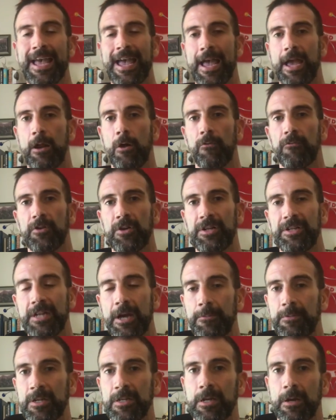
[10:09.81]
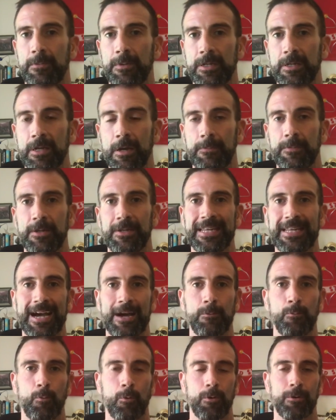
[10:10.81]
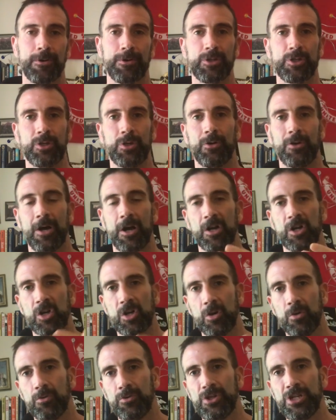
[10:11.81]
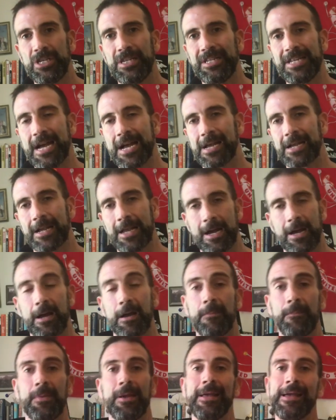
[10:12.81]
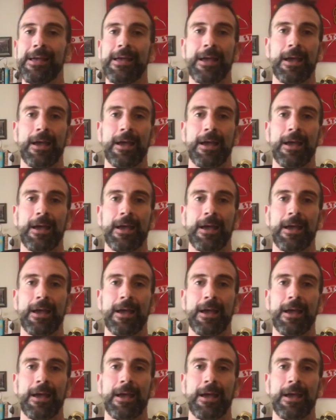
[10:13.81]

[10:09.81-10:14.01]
head over to www.warriorsoulagoji.com.